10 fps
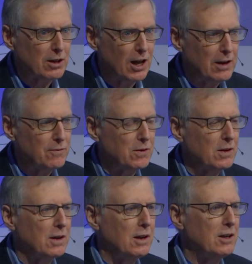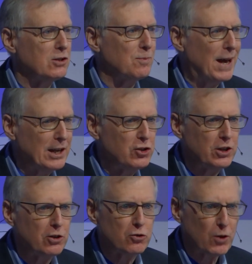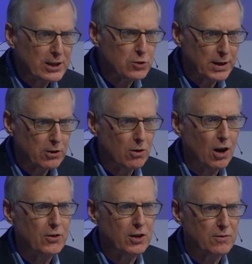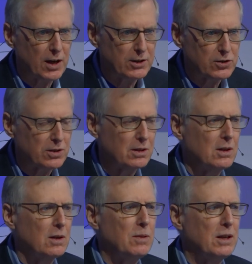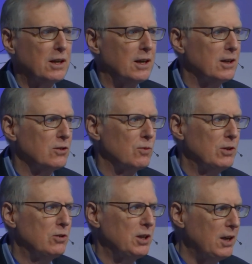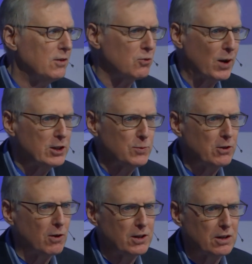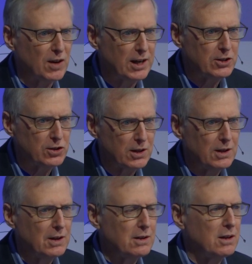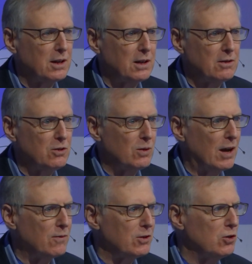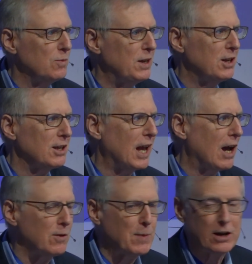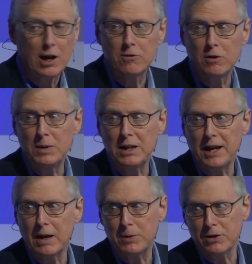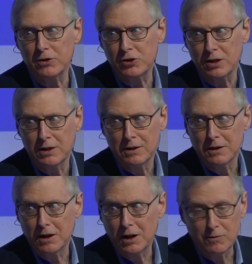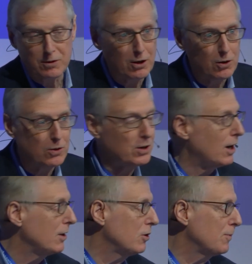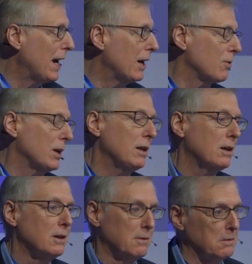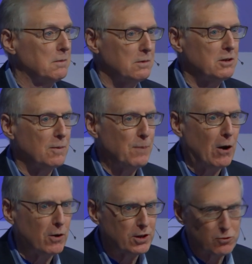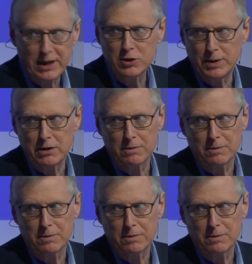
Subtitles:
life is managing your transmitter on the device, because when you key the transmitter on the device, you immediately have about 100 milliamperes of load on your battery to power the transmitter.